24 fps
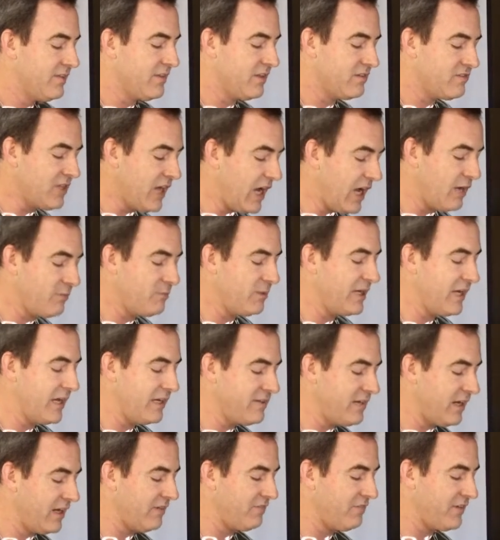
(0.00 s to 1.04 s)
the timely
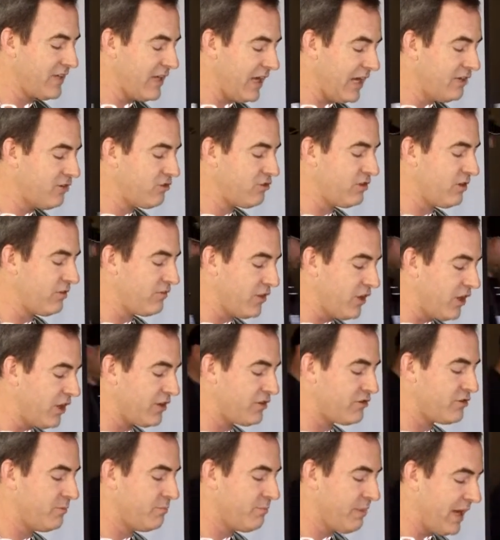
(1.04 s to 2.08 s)
identification of
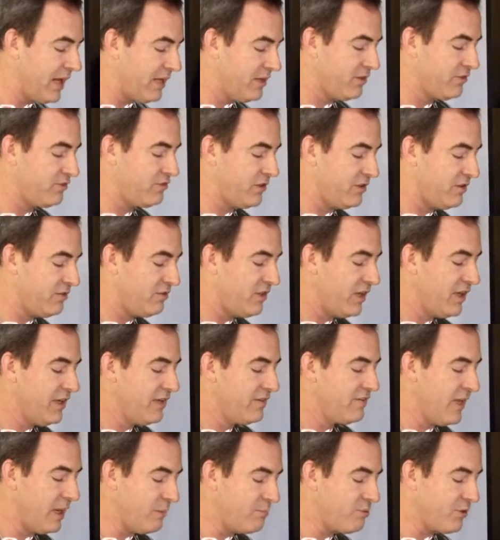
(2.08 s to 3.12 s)
large imbalances
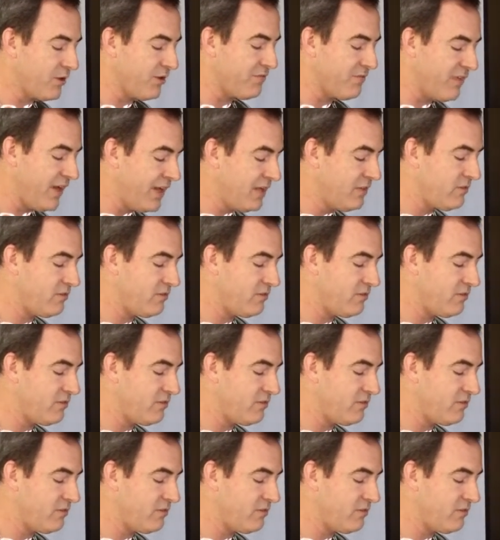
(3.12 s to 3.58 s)
that for